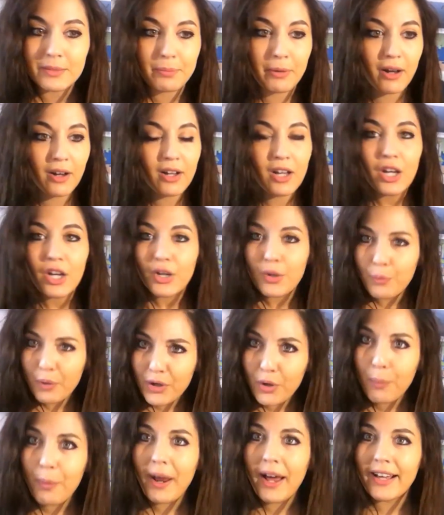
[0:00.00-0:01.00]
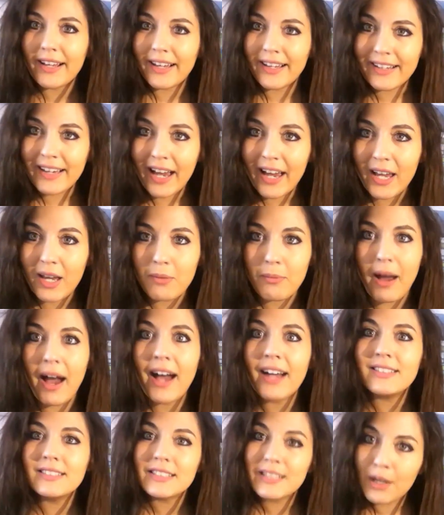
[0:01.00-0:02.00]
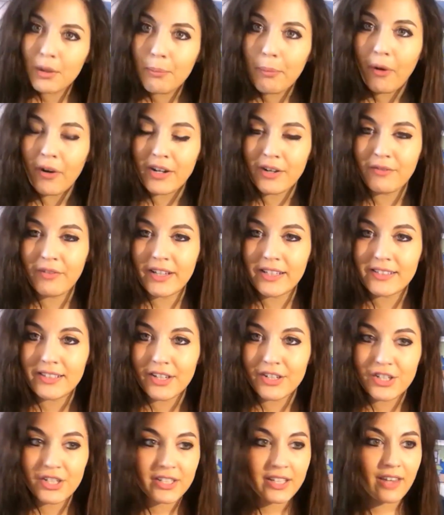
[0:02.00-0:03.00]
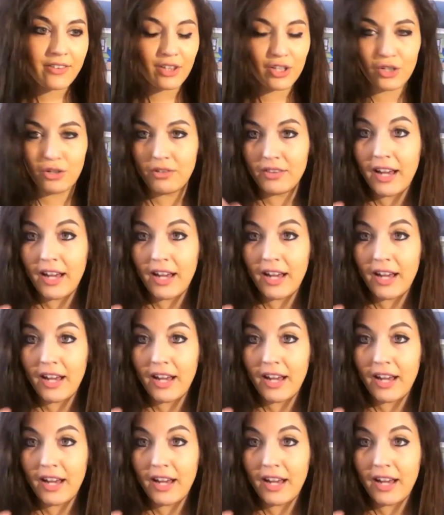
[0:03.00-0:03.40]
But when you're playing a game and combining research together,